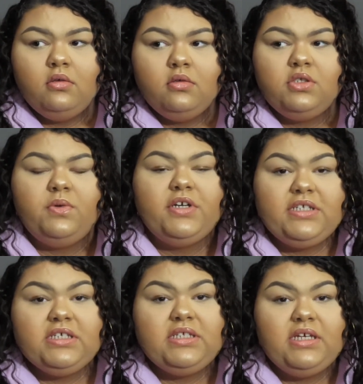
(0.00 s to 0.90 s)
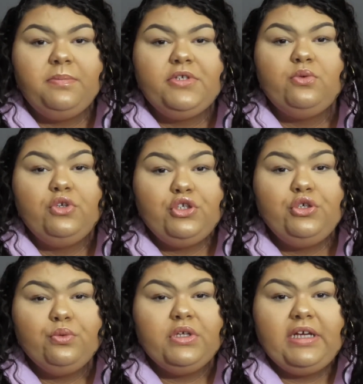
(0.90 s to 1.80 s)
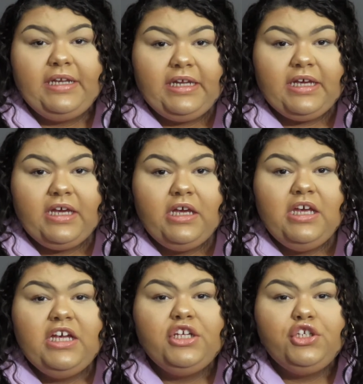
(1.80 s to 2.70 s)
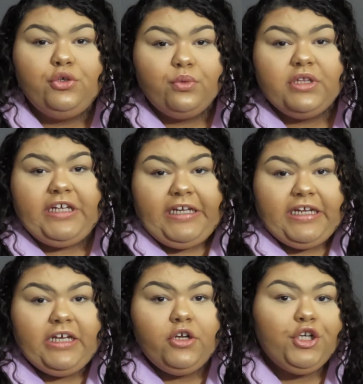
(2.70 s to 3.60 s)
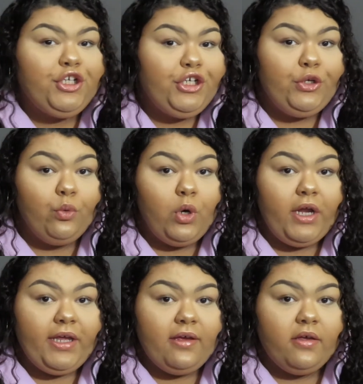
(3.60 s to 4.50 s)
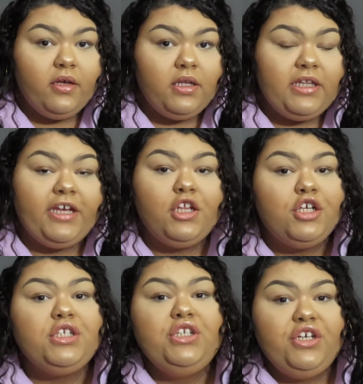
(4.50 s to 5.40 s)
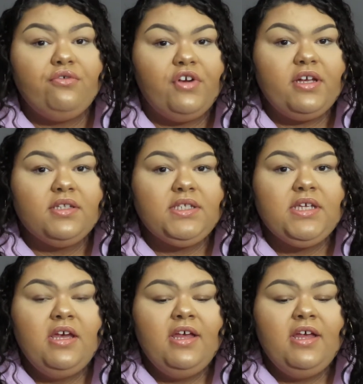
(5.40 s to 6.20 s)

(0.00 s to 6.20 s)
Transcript: So our 6th tip is, do you really need it? Do you really need it, or do you want it? Like there's a difference.